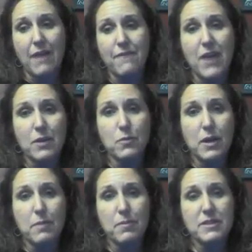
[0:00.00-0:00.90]
I find
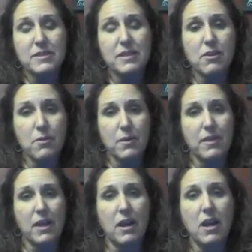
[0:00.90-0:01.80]
when I put a 0 in
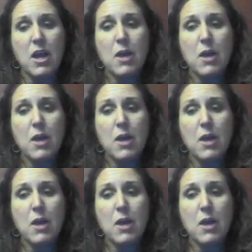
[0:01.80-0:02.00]
there,